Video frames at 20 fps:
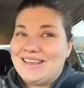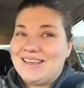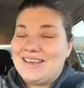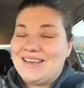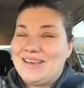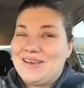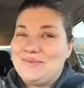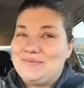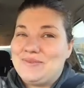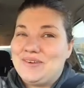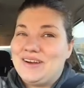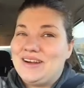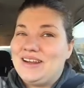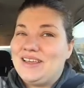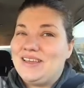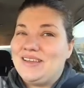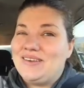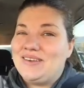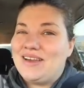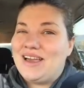Good
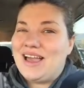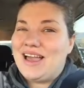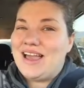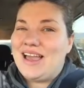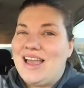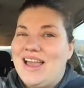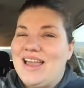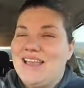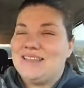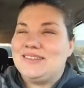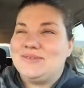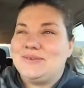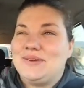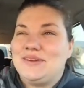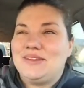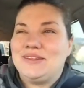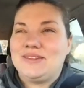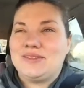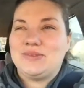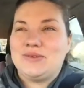morning, you guys.
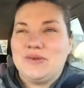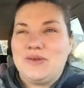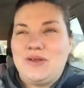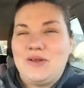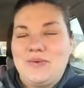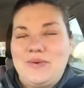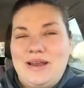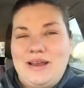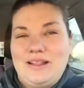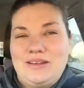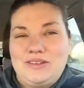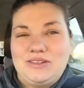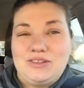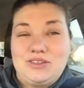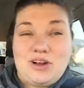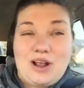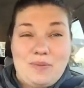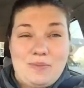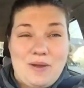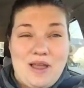We're at the school waiting to
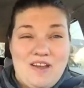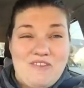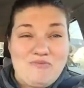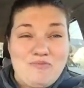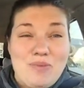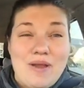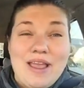drop off